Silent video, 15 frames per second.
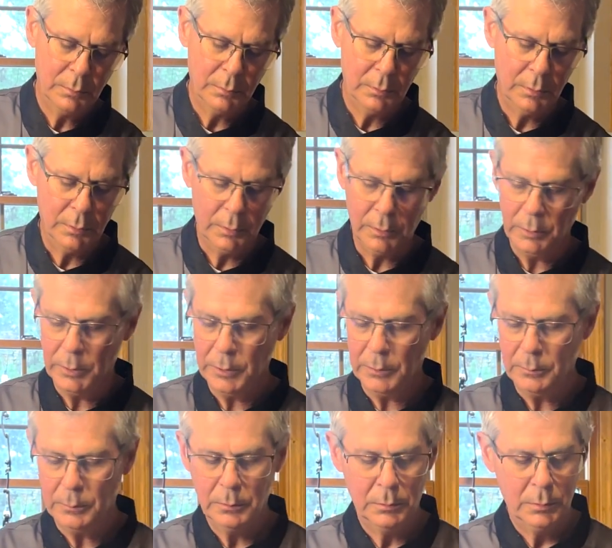All right,
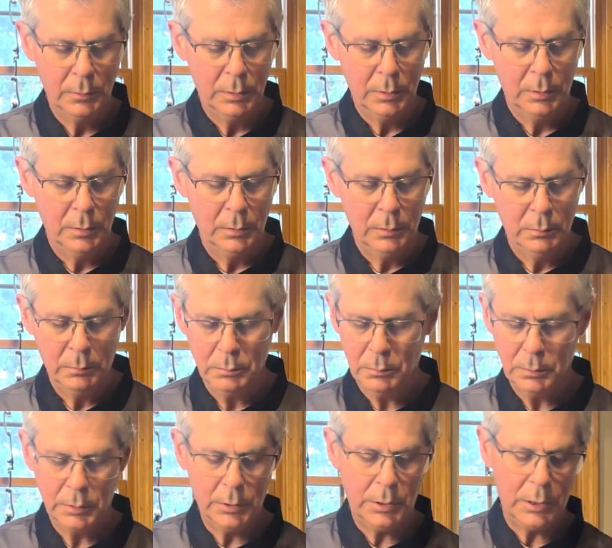
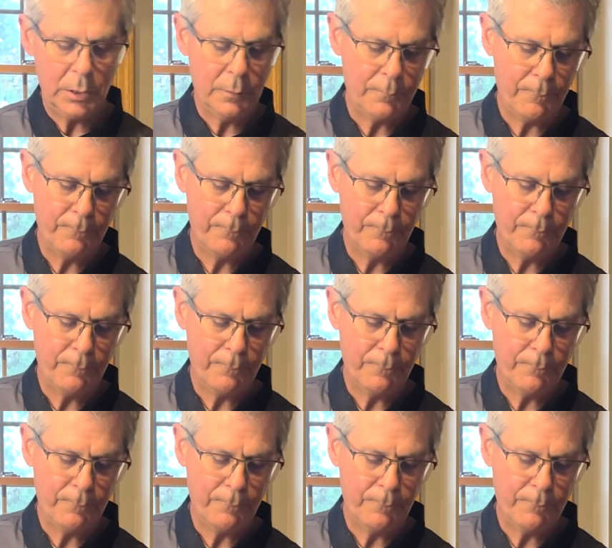look at that.